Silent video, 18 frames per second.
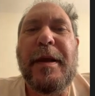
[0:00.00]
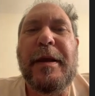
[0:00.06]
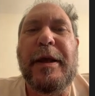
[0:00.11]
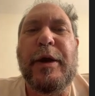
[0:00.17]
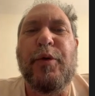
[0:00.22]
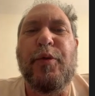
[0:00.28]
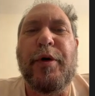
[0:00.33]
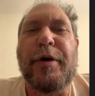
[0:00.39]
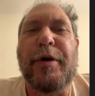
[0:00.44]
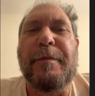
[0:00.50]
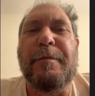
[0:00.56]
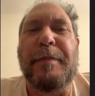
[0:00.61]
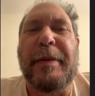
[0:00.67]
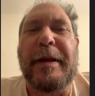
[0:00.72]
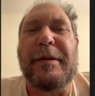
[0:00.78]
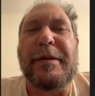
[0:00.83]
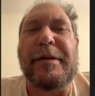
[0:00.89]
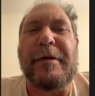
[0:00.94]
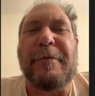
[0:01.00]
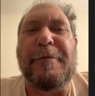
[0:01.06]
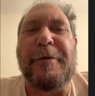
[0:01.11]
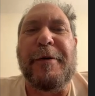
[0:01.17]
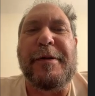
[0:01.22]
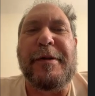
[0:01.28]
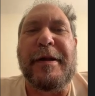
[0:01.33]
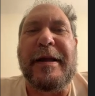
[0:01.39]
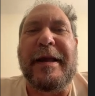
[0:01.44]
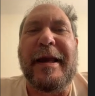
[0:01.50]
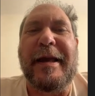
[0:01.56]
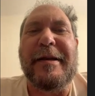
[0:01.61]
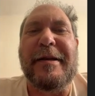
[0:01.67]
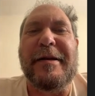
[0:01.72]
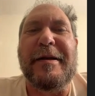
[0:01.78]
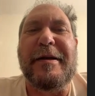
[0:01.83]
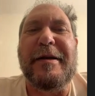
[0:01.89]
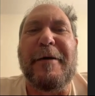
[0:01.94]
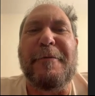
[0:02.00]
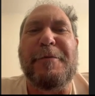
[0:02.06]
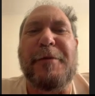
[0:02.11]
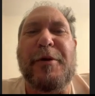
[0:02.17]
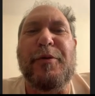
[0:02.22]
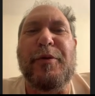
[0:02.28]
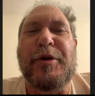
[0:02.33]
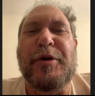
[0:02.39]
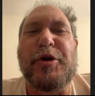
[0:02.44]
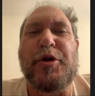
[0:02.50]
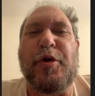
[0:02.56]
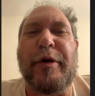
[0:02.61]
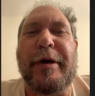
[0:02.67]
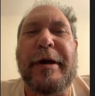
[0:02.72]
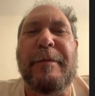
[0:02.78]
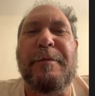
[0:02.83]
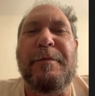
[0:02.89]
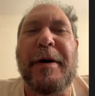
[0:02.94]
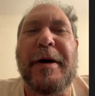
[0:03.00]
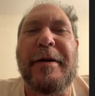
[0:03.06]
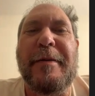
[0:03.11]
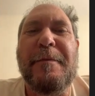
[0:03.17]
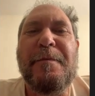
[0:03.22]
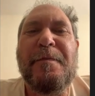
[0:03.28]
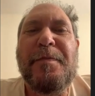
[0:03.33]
you wouldn't be sophisticated enough to enjoy it, but